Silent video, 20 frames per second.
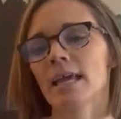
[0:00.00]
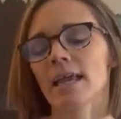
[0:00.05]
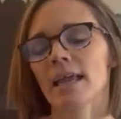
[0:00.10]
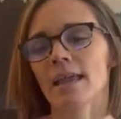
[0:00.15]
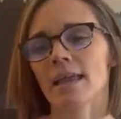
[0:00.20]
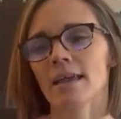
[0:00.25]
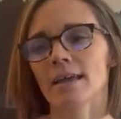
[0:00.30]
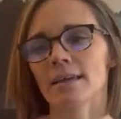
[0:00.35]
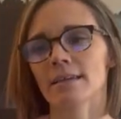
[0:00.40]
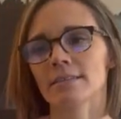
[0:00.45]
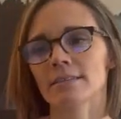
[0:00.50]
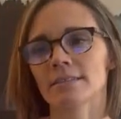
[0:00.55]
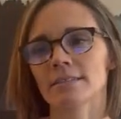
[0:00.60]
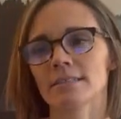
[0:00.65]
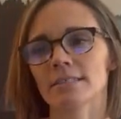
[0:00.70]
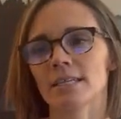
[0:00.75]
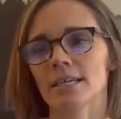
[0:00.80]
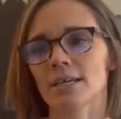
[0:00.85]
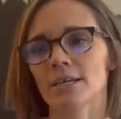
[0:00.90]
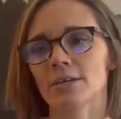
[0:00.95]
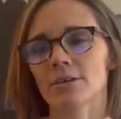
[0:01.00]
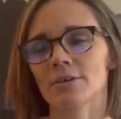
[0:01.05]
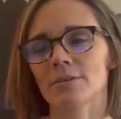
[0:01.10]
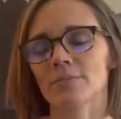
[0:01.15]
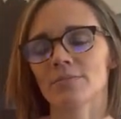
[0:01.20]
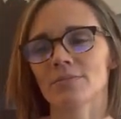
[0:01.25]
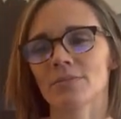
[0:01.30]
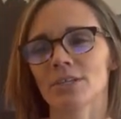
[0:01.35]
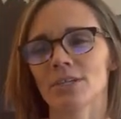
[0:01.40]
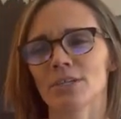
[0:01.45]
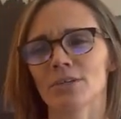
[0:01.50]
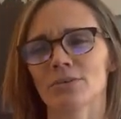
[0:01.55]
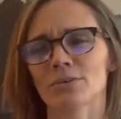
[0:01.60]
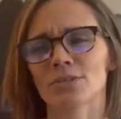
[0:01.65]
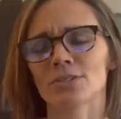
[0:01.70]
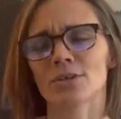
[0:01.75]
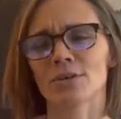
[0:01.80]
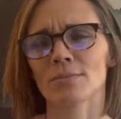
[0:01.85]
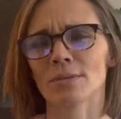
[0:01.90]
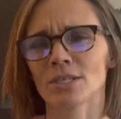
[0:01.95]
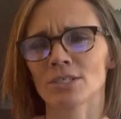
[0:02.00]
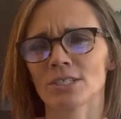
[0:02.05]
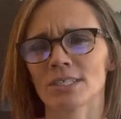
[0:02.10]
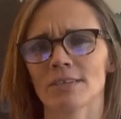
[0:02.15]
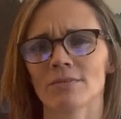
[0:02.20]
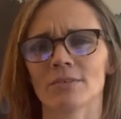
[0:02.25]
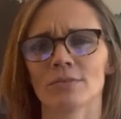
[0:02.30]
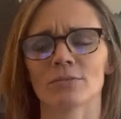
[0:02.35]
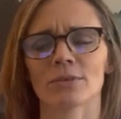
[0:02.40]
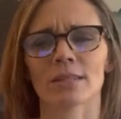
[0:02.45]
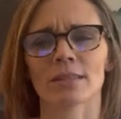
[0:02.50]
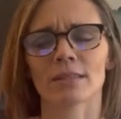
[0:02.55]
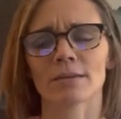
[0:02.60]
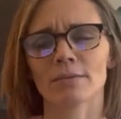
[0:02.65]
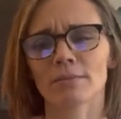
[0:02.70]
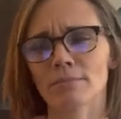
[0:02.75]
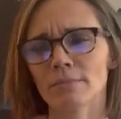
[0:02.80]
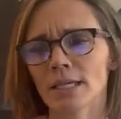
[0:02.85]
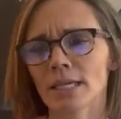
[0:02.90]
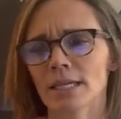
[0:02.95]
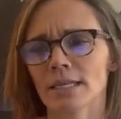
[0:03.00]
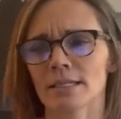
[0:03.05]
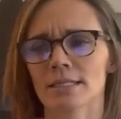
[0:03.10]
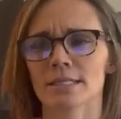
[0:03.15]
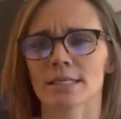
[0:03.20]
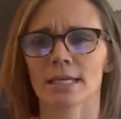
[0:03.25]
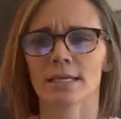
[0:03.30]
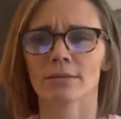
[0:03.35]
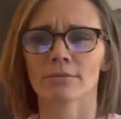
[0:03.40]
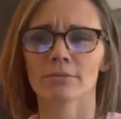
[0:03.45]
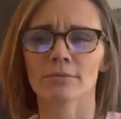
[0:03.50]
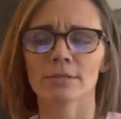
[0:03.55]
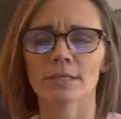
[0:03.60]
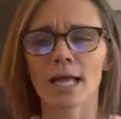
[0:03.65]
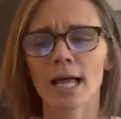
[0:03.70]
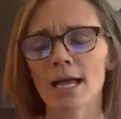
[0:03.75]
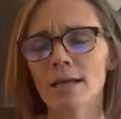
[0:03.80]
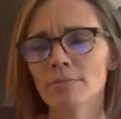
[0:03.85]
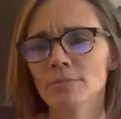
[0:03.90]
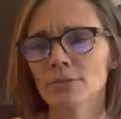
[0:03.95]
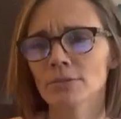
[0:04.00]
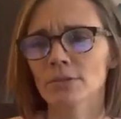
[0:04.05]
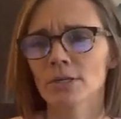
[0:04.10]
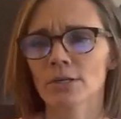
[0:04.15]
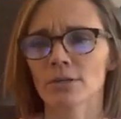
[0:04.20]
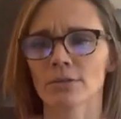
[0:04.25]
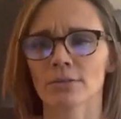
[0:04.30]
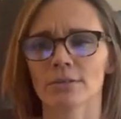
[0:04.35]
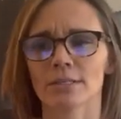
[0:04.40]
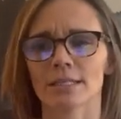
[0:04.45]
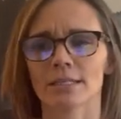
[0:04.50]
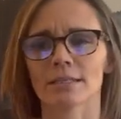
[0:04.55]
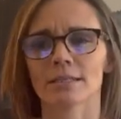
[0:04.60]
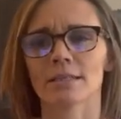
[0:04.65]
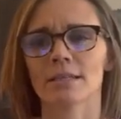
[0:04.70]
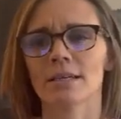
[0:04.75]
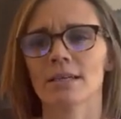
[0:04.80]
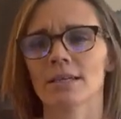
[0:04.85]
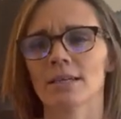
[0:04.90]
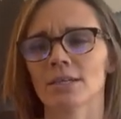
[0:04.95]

and um, you know so much even with meat it's like lab grown and